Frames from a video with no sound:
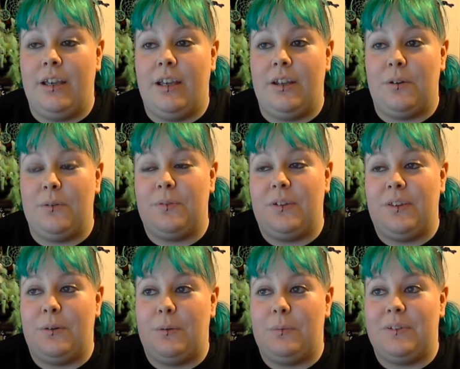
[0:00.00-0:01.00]
and hopefully there
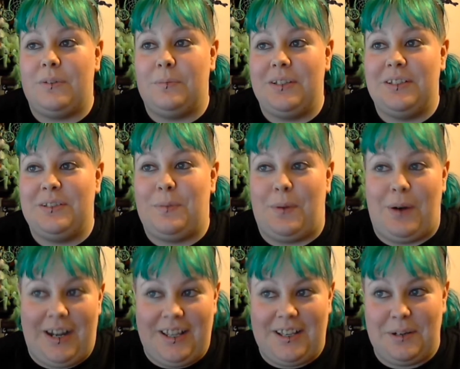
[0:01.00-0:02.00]
will be some less
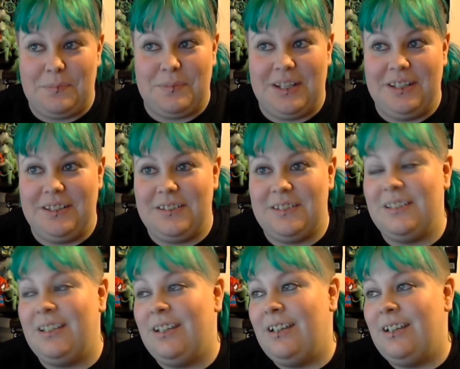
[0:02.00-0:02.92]
sporadic updates.